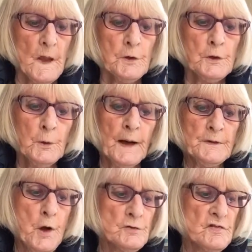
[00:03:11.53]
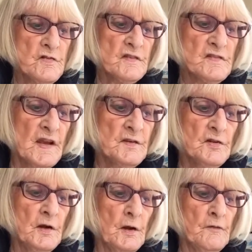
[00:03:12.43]
You are not the
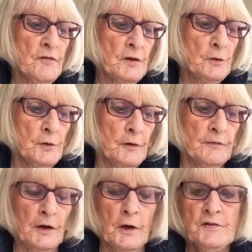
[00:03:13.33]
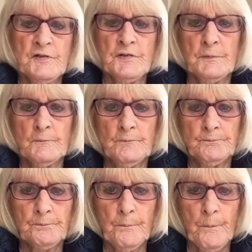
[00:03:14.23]
centre of the universe.
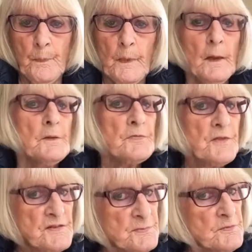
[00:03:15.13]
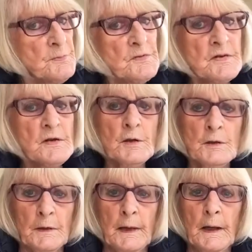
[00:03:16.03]
This was
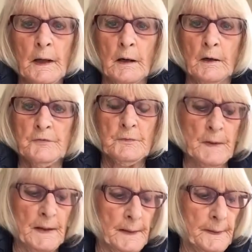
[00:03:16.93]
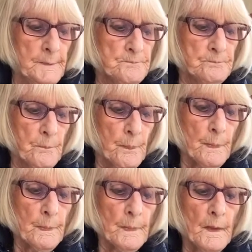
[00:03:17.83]
particularly hard for me,
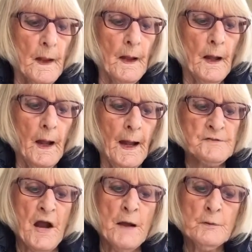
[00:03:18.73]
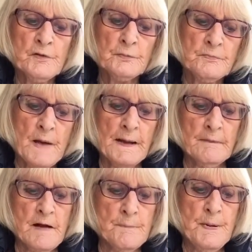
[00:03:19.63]
as I was with my
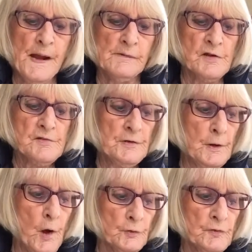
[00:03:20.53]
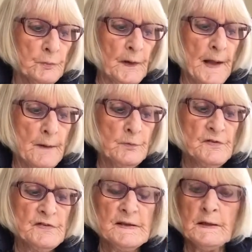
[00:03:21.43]
grandparents a lot when I
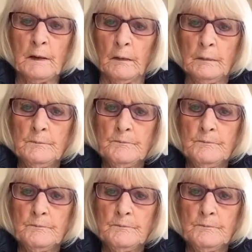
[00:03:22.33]
was little,